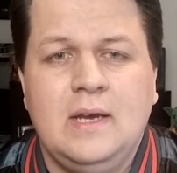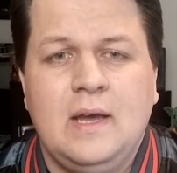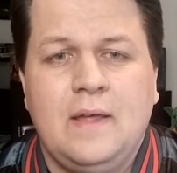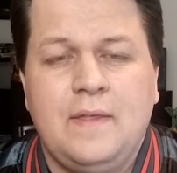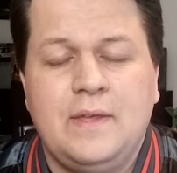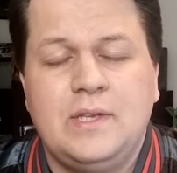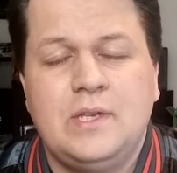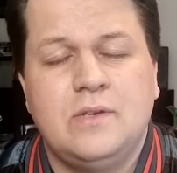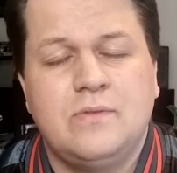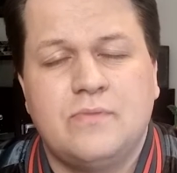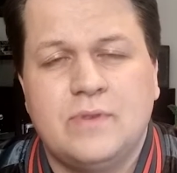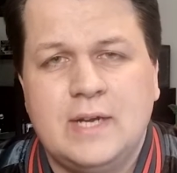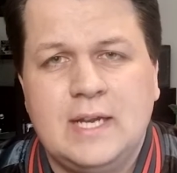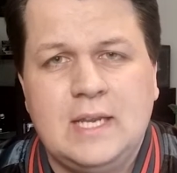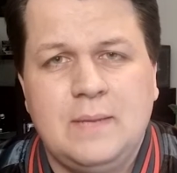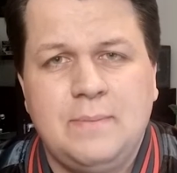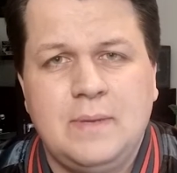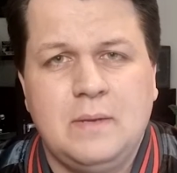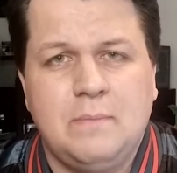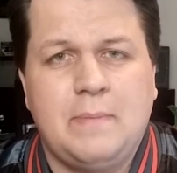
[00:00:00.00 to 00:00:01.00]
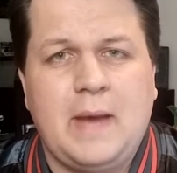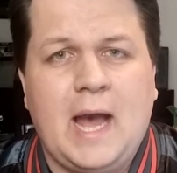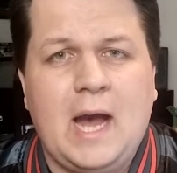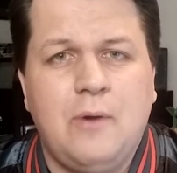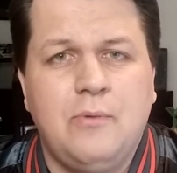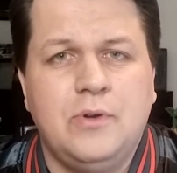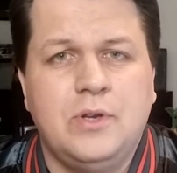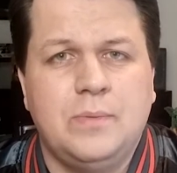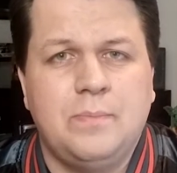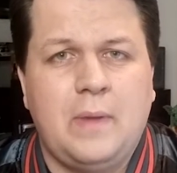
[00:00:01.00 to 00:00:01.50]
This has really been
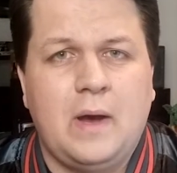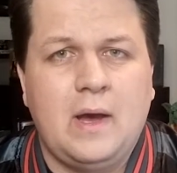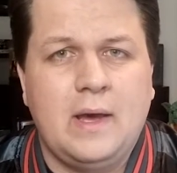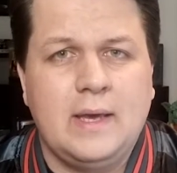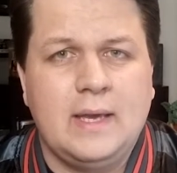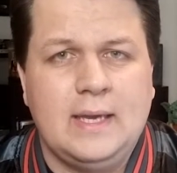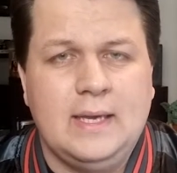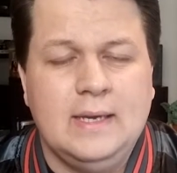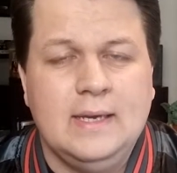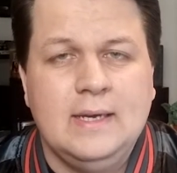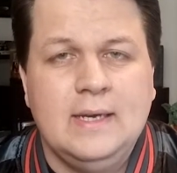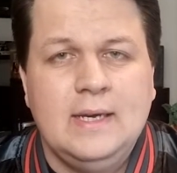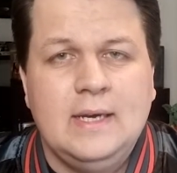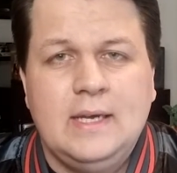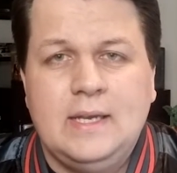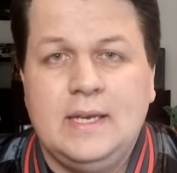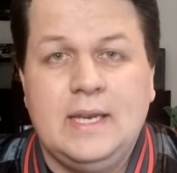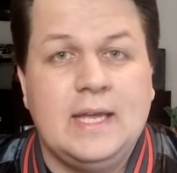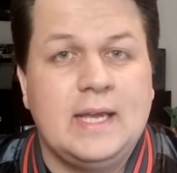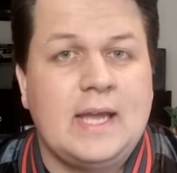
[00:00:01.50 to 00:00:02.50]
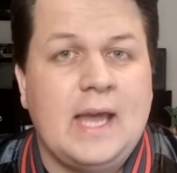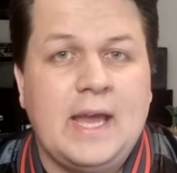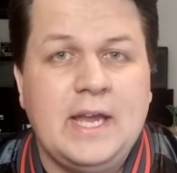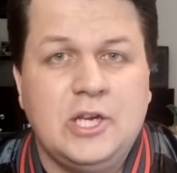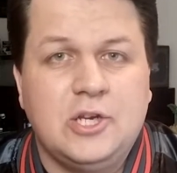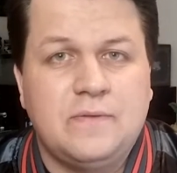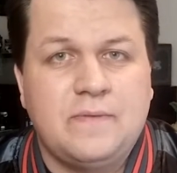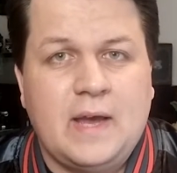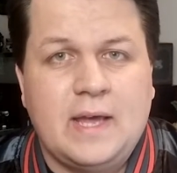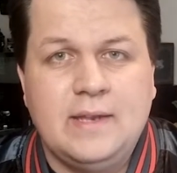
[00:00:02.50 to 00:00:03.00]
powered by Nick
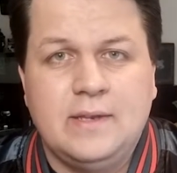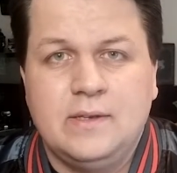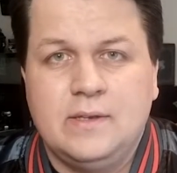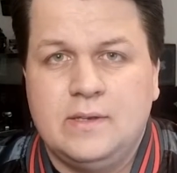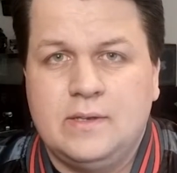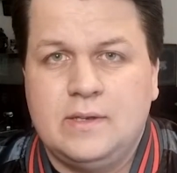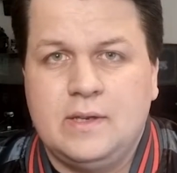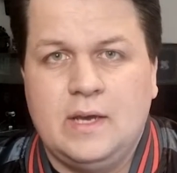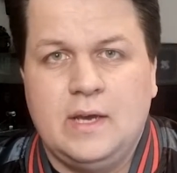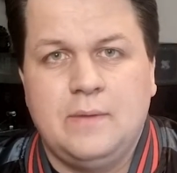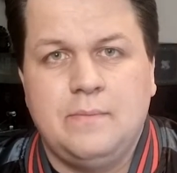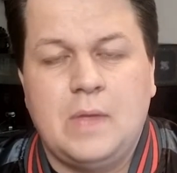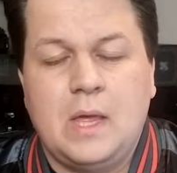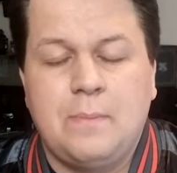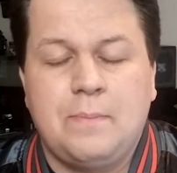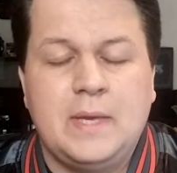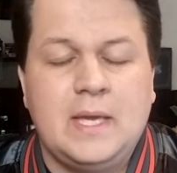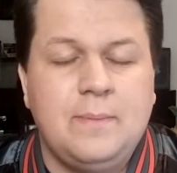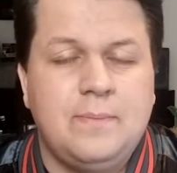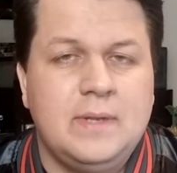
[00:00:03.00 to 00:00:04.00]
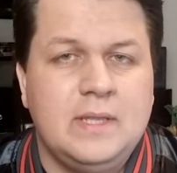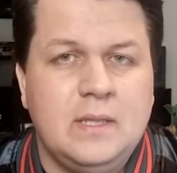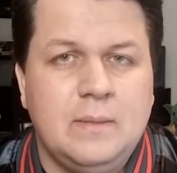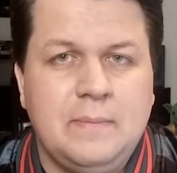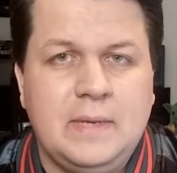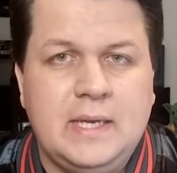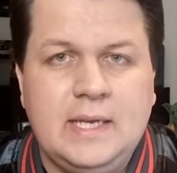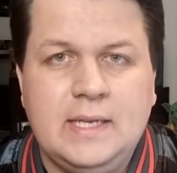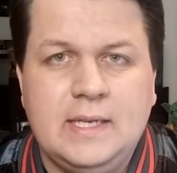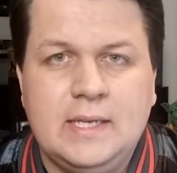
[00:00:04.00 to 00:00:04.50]
Cage fans, people in the
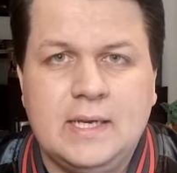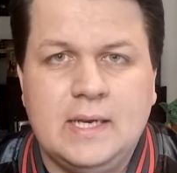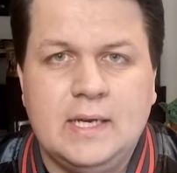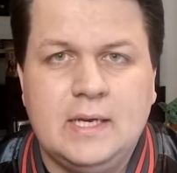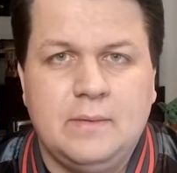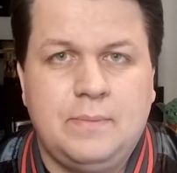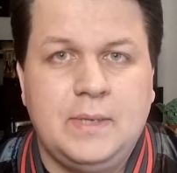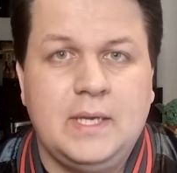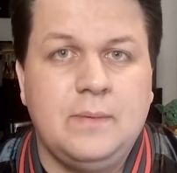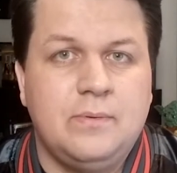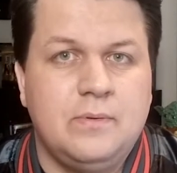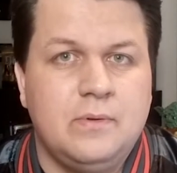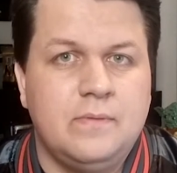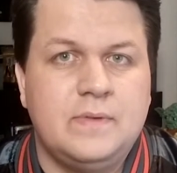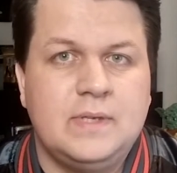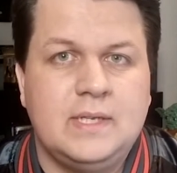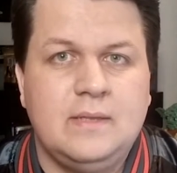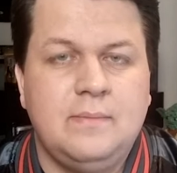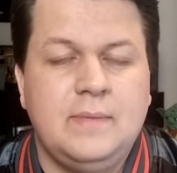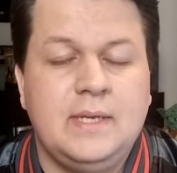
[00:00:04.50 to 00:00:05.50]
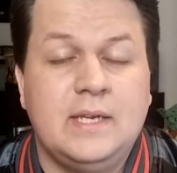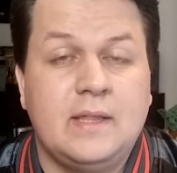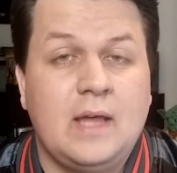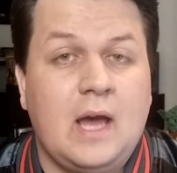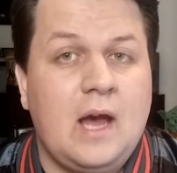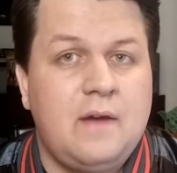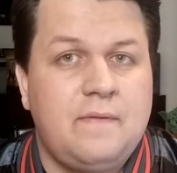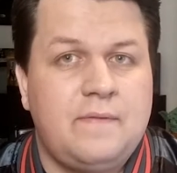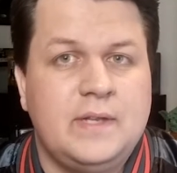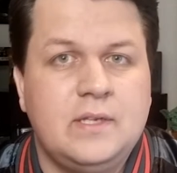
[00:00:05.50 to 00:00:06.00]
media, people obviously in the media that
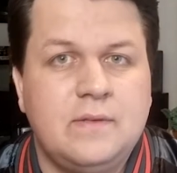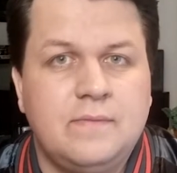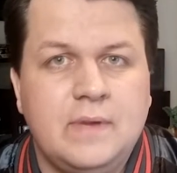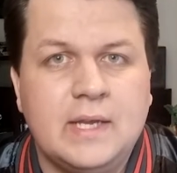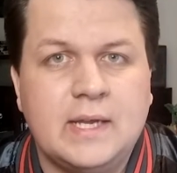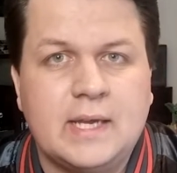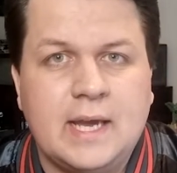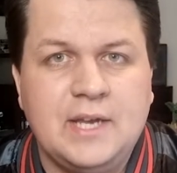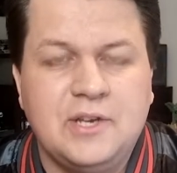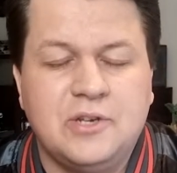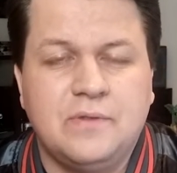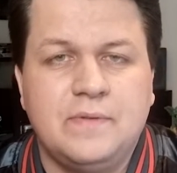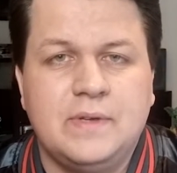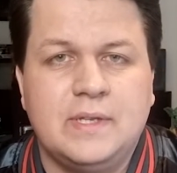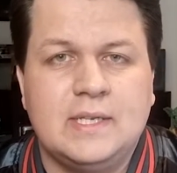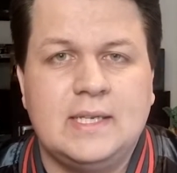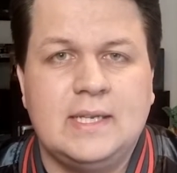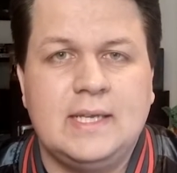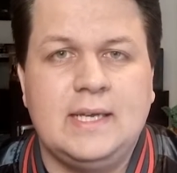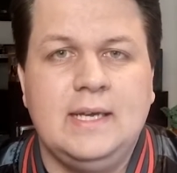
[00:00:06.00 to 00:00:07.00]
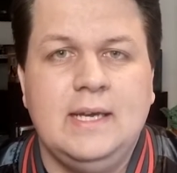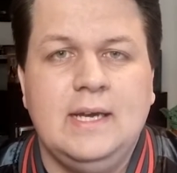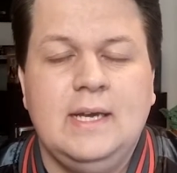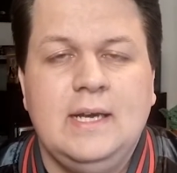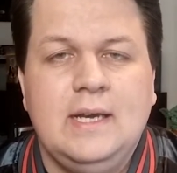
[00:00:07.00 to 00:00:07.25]
are fans of Nick Cage, obviously.